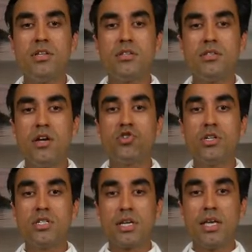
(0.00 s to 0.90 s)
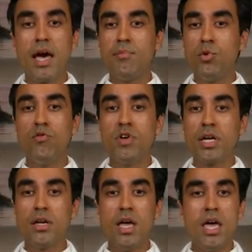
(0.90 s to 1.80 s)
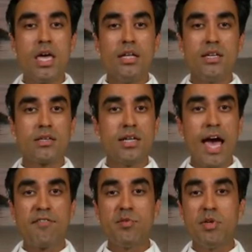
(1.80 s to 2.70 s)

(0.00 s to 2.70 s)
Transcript: the decision to get moving. It doesn't have